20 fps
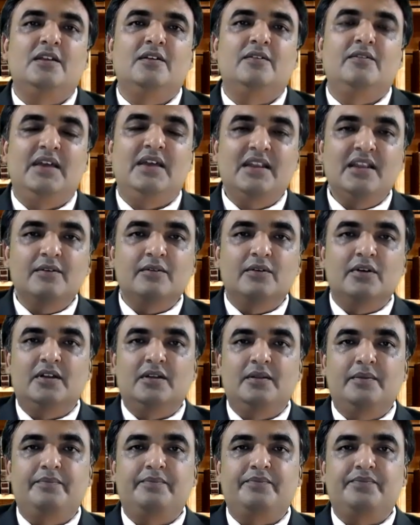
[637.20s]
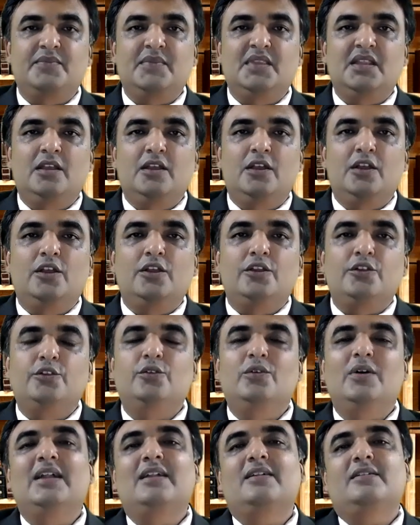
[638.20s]
Whenever
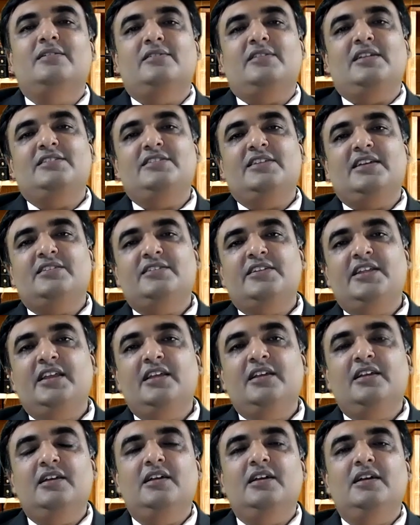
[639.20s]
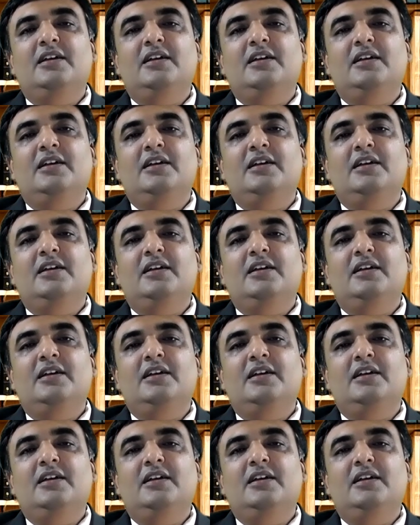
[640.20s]
you are transacting